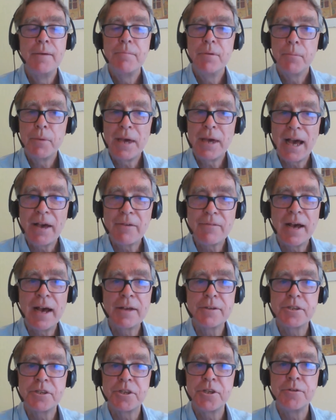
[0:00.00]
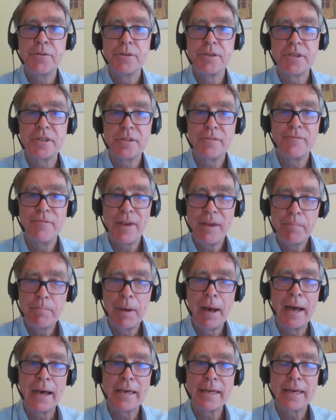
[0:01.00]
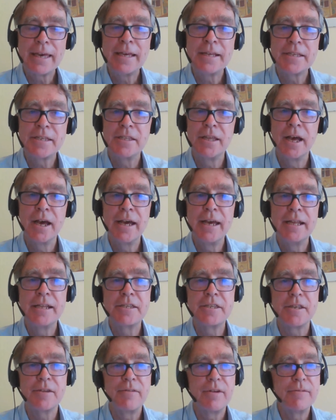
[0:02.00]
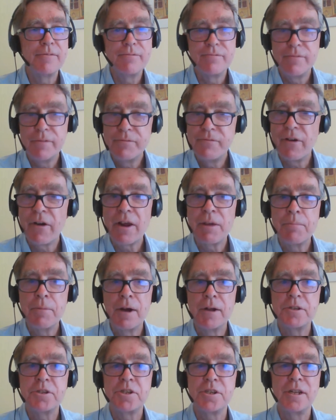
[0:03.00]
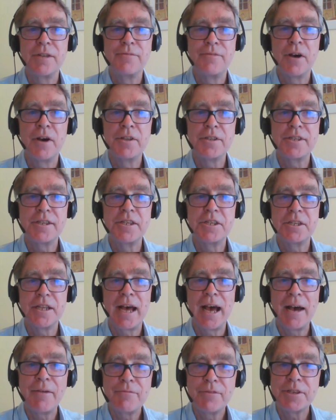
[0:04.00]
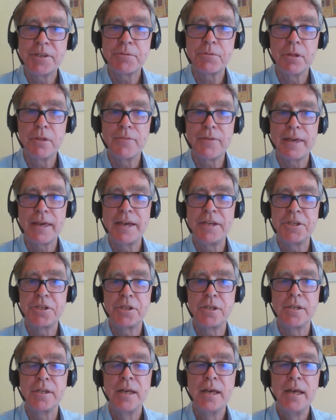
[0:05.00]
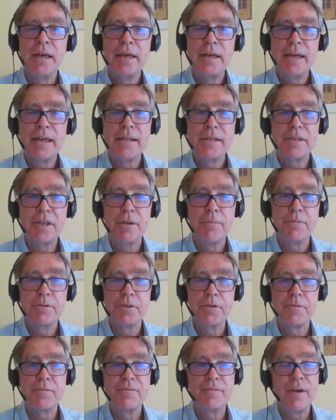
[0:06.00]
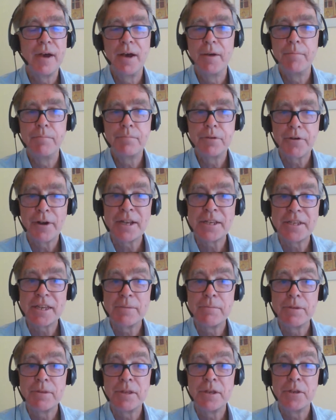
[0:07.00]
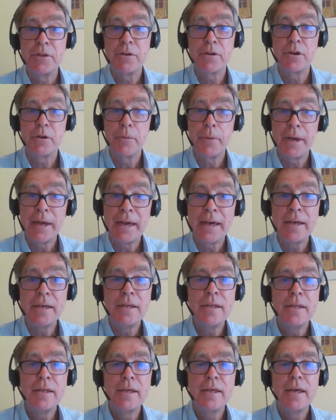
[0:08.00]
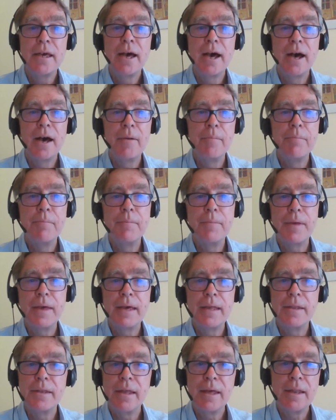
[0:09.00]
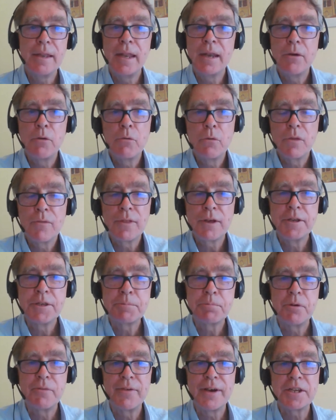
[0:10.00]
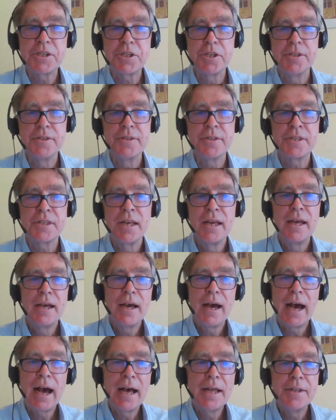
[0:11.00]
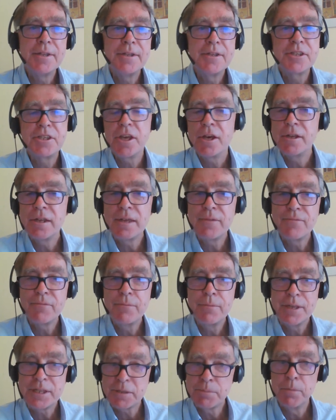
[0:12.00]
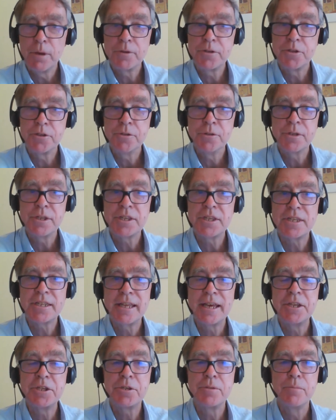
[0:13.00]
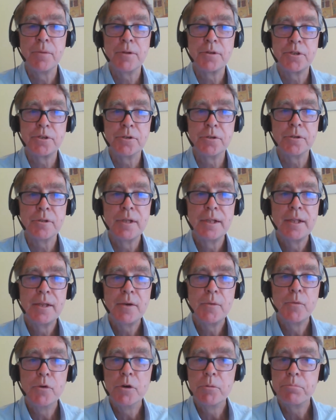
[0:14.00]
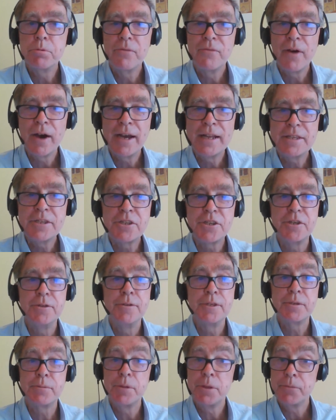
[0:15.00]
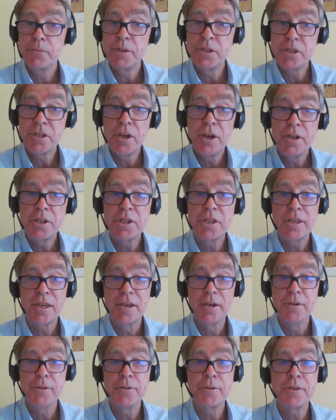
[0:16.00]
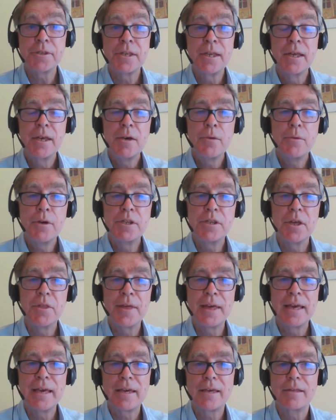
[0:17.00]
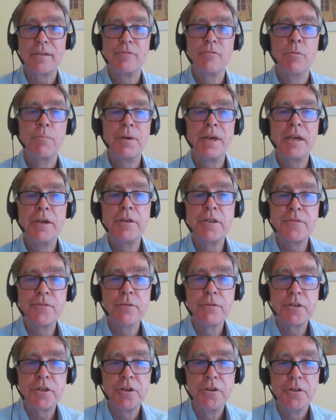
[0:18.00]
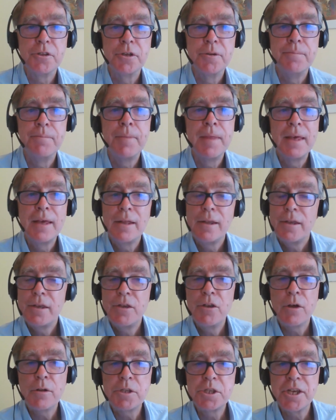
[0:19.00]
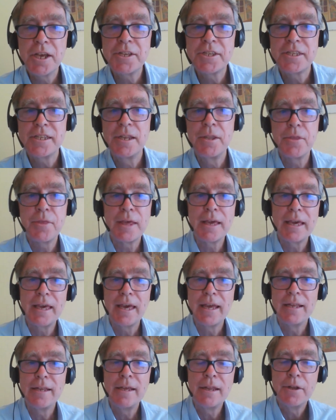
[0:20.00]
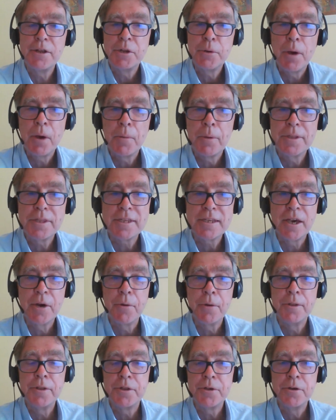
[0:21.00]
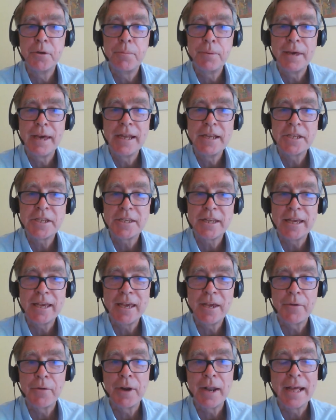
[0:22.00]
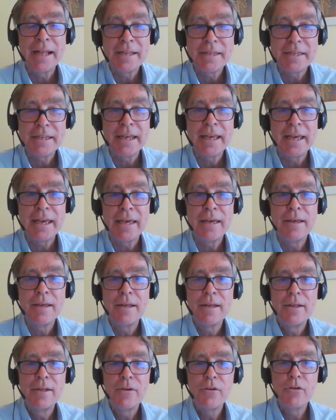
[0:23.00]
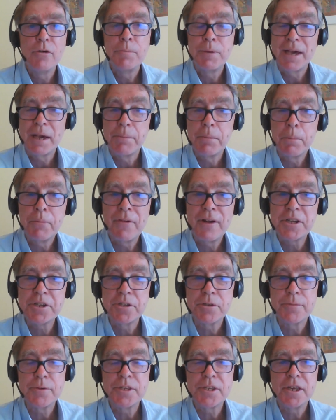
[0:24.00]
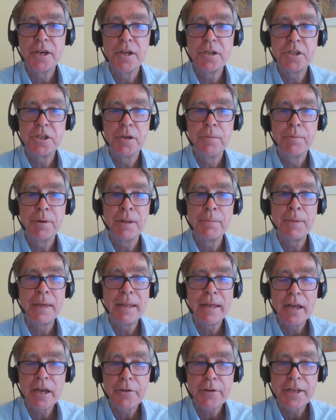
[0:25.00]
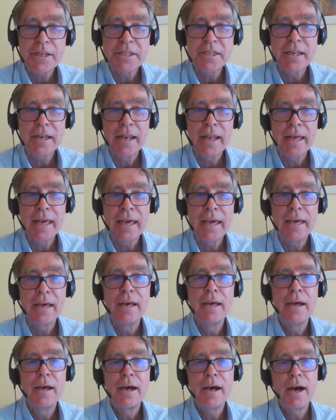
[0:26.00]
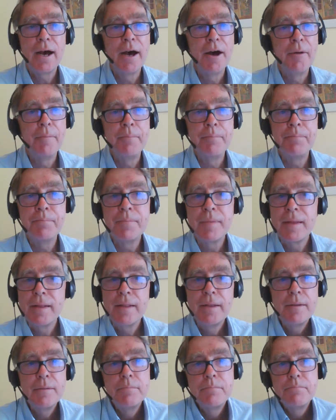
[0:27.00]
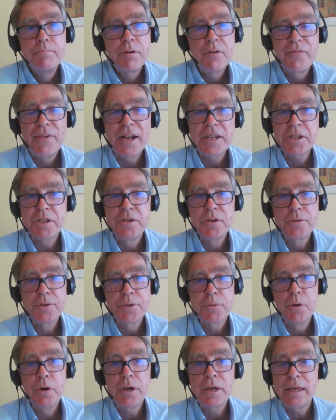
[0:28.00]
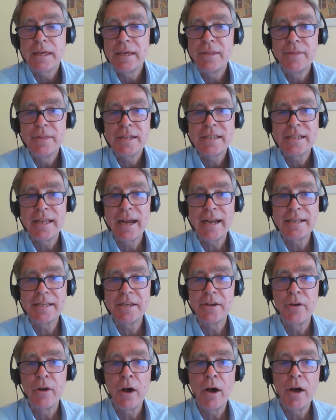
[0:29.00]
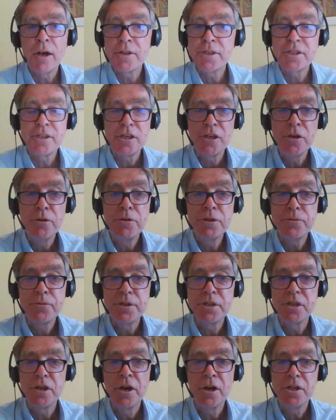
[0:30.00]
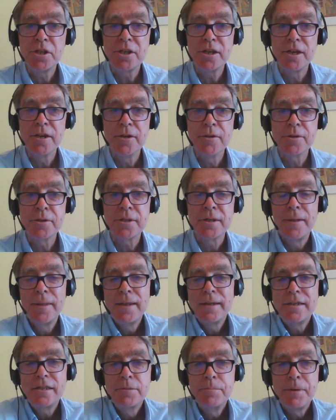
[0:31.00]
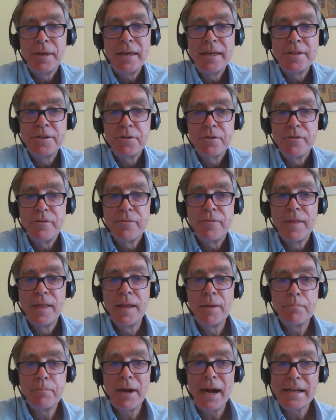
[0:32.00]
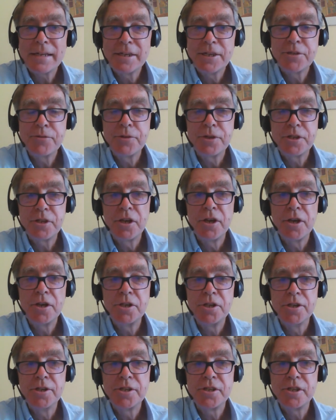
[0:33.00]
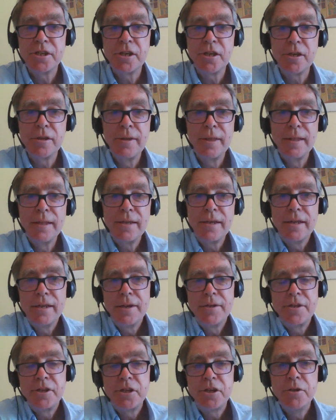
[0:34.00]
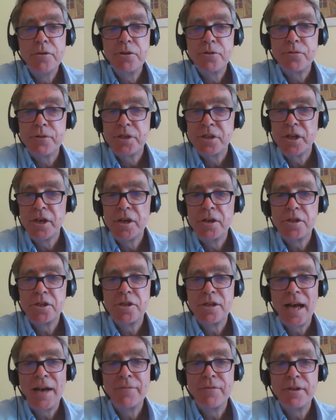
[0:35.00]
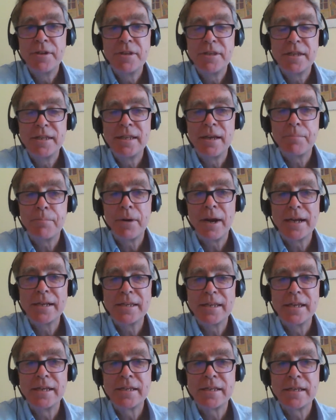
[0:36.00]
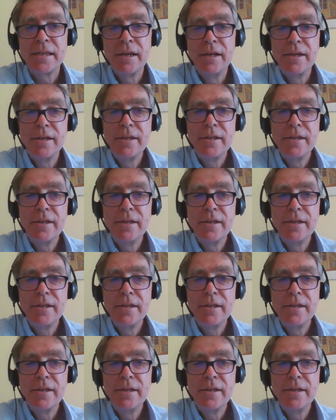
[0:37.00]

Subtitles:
But we have, our students' feedback is that it's very much an advantage to have this qualification in terms of progressing within your career in all of those professions. And certainly this module, dissertation module, will provide students with research skills, which I think will be useful to them, not just in thinking, you know, do I want to go on and do a PhD or an EdD or become a professional researcher, but I mean, increasingly, professionals working in this sector are asked to use research skills, to be sort of practice researchers, to, you know, to use research evidence in their practice.